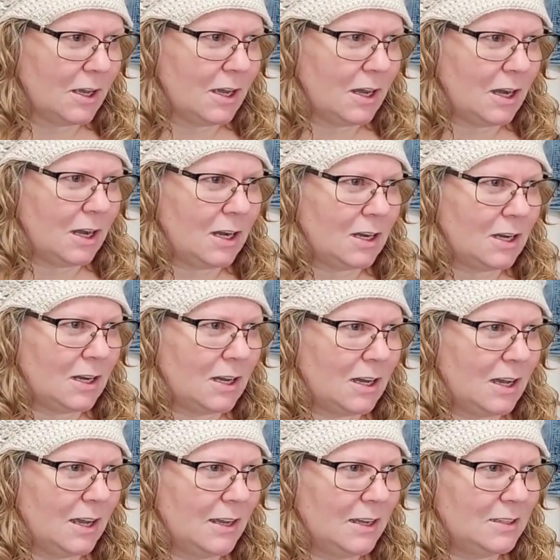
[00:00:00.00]

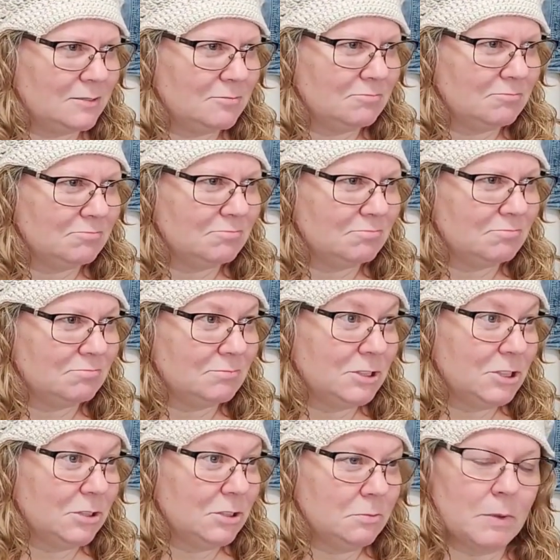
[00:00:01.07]
And,
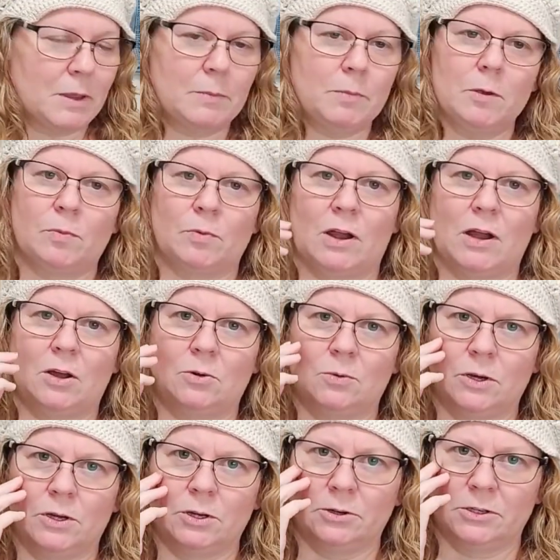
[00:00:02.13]
maybe a brown
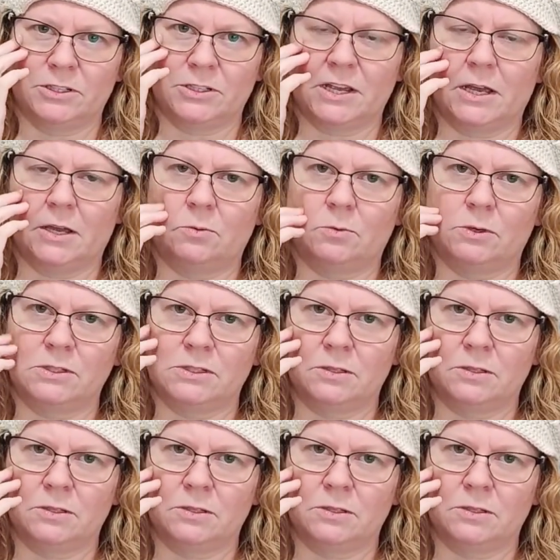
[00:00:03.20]
one or a tan one,